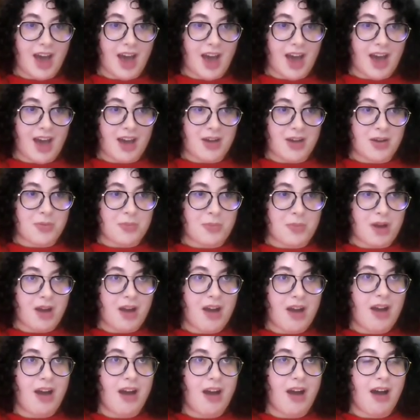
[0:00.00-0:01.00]

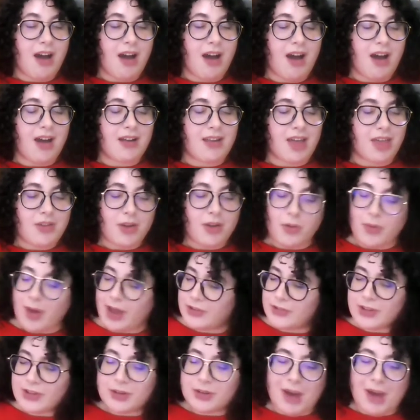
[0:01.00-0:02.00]
Another
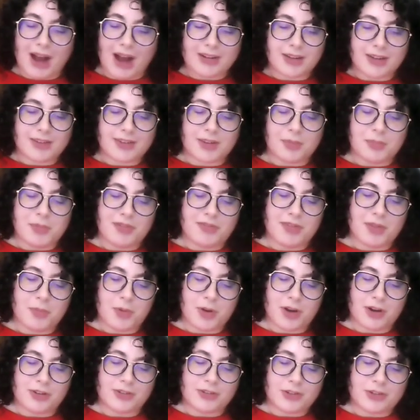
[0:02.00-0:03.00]
question back to some of the
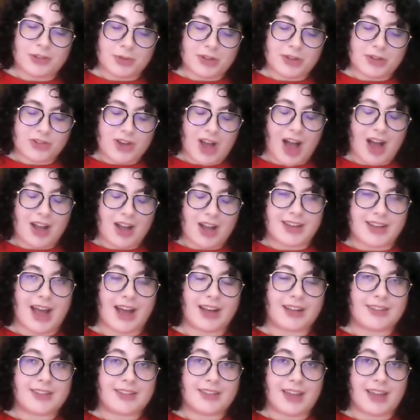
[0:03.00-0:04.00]
more Jewish
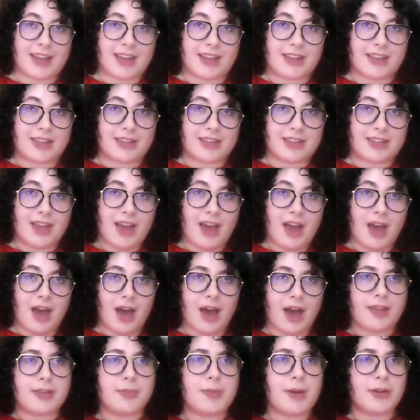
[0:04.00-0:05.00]
contexts is,
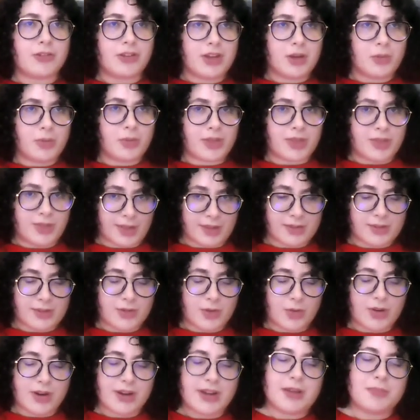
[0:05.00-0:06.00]
especially with this
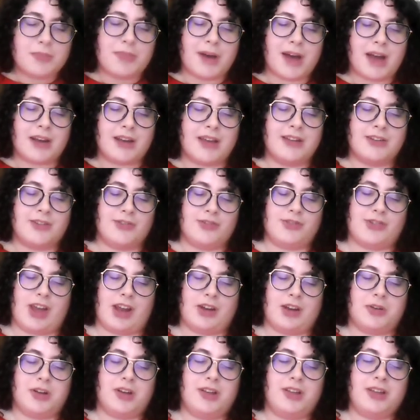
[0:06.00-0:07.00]
story, but in
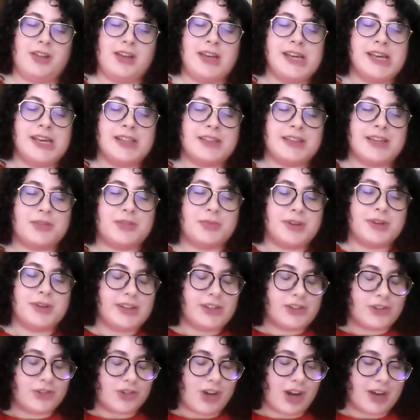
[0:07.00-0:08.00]
general, these
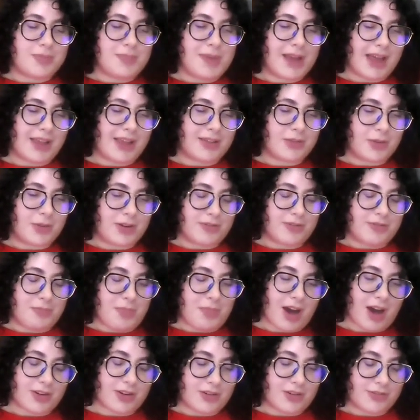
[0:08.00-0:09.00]
really struck me as sort of
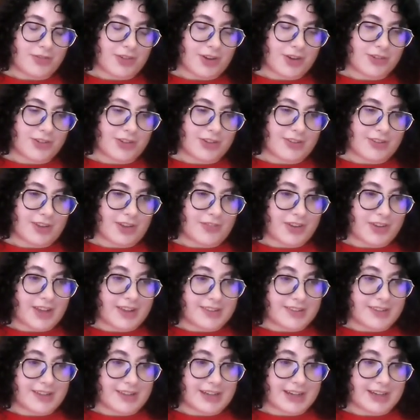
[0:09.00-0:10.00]
modern versions of
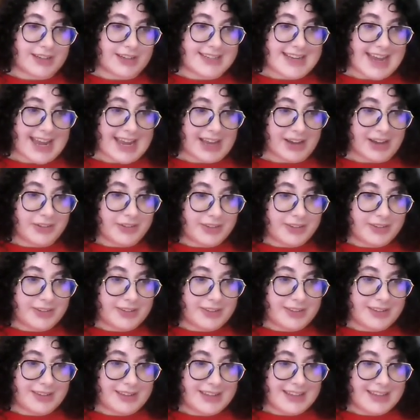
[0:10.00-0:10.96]
Hasidic tales.